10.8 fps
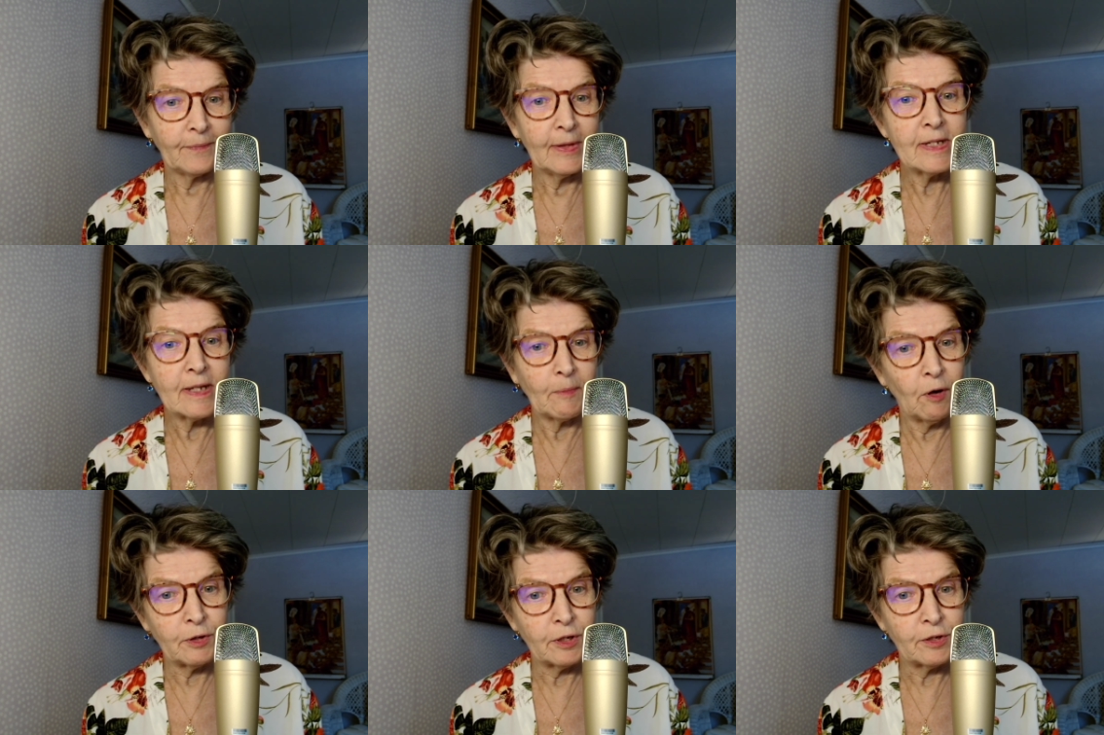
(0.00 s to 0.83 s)
This I'm
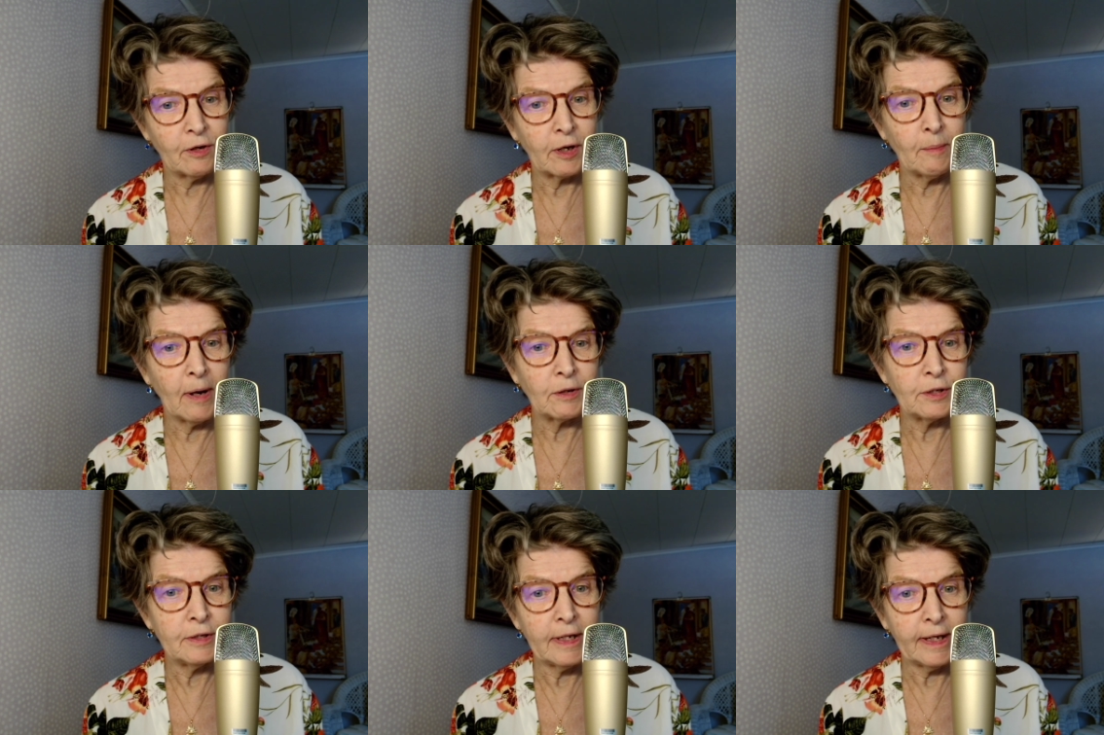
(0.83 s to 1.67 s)
going to talk about
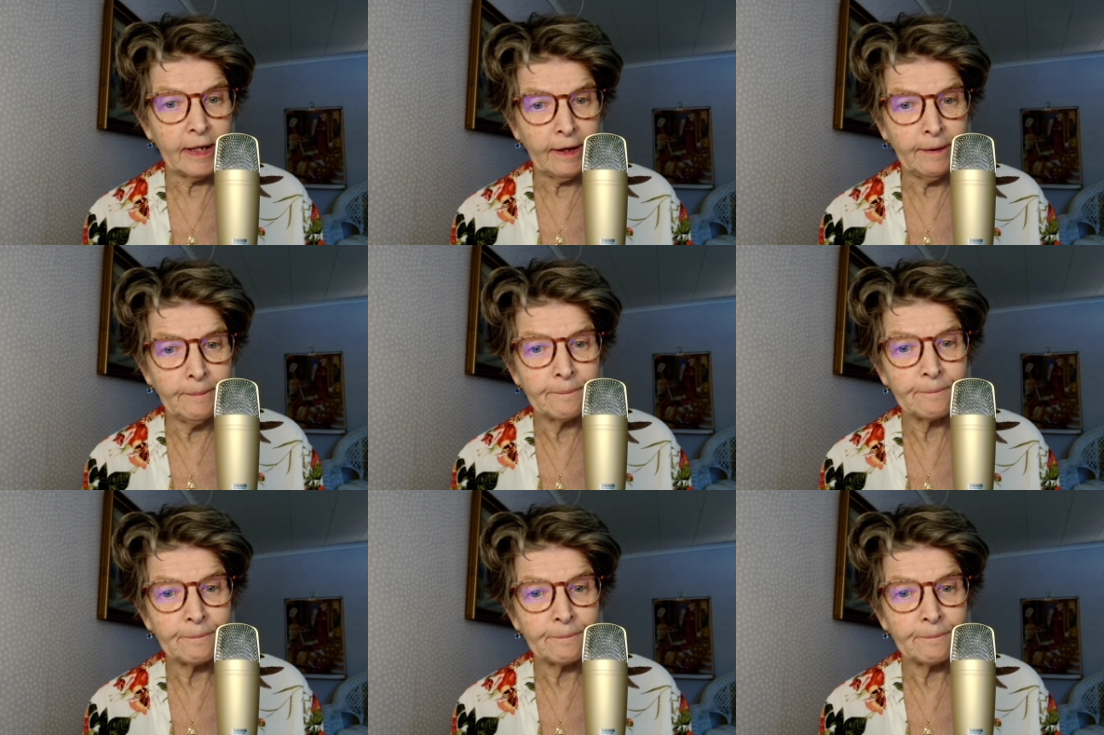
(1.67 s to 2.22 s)
today.